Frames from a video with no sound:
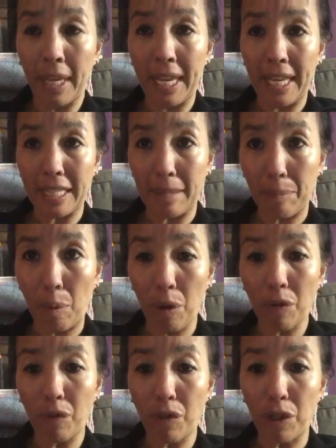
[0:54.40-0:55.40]
It's
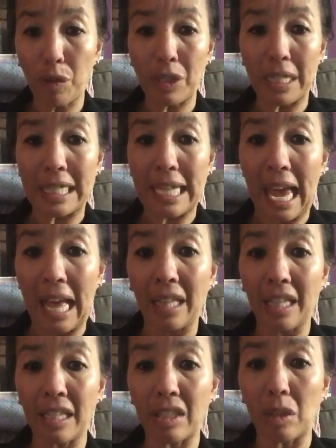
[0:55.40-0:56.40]
important for you to tell
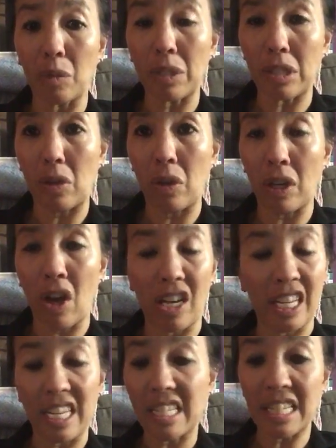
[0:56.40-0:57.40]
an adult what's going on.
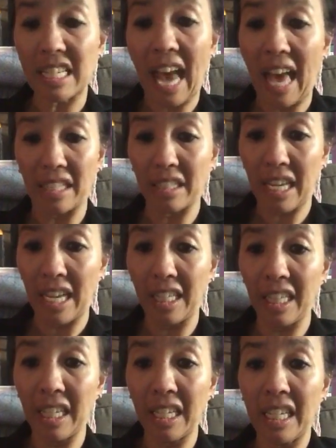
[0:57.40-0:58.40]
It isn't
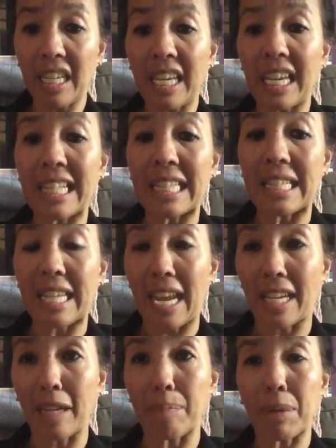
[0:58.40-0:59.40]
tattletaling, it's
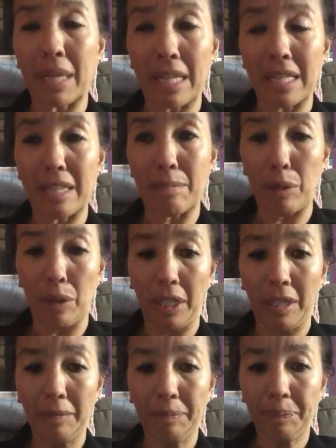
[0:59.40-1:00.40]
standing up against the
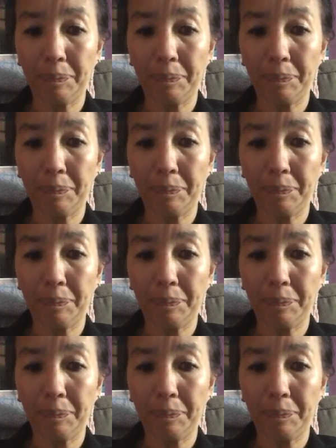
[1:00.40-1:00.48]
bully.